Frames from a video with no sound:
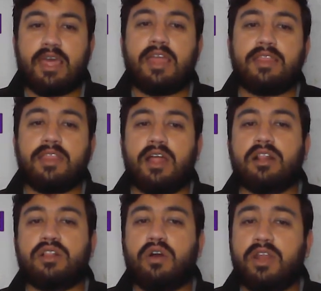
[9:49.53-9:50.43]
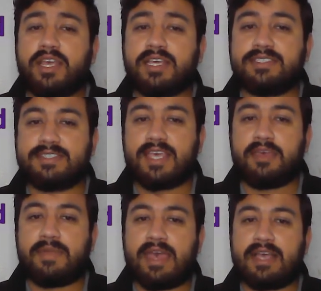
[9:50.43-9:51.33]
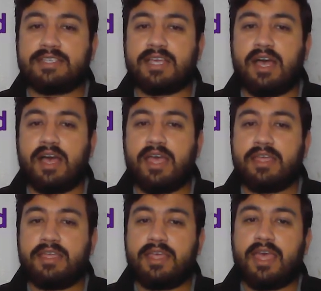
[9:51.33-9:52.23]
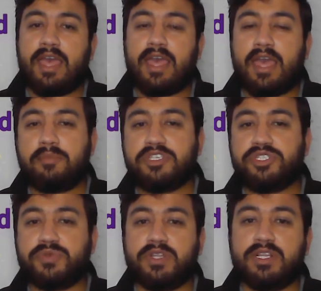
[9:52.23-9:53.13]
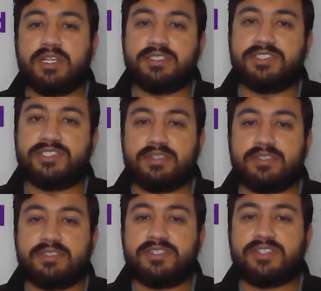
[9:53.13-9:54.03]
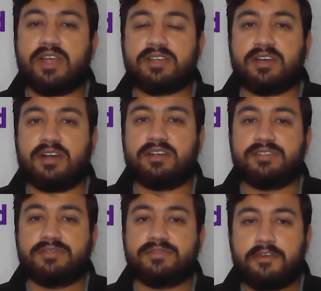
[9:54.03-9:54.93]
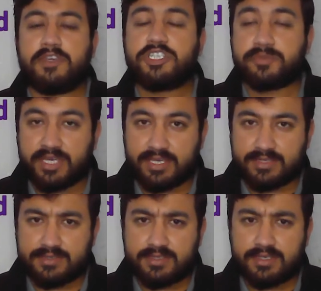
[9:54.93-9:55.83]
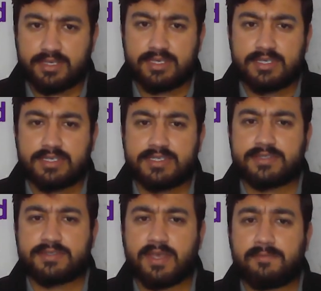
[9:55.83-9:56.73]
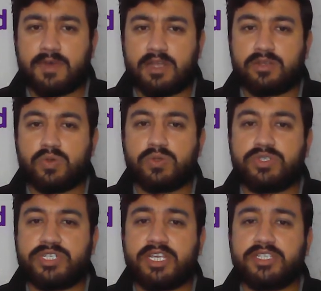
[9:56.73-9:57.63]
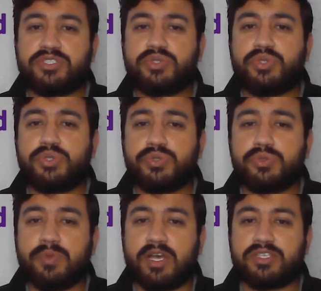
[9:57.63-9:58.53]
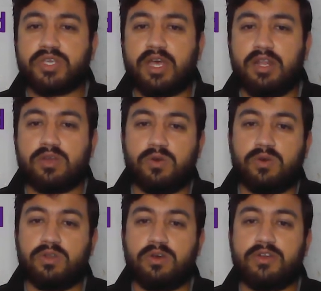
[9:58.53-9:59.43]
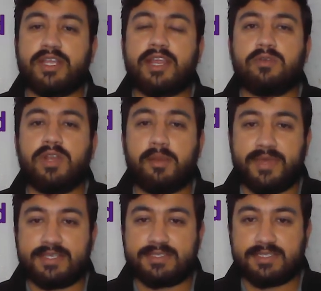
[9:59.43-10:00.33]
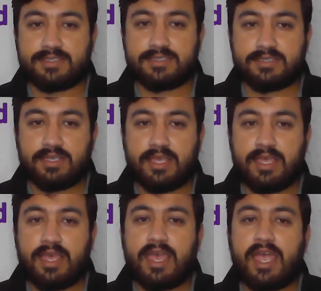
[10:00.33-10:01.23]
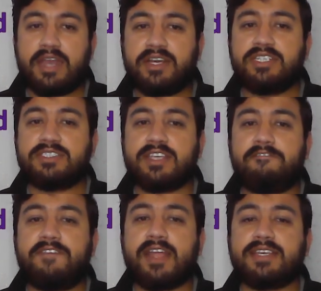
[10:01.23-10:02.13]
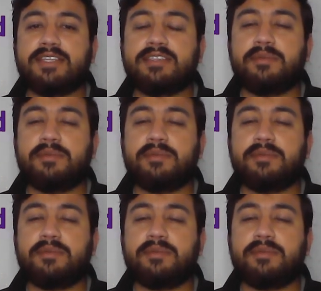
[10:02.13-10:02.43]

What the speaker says: An alcoholic is same as a habitual drunkard, which means Someone who drinks too much alcohol on a regular basis and it's affecting the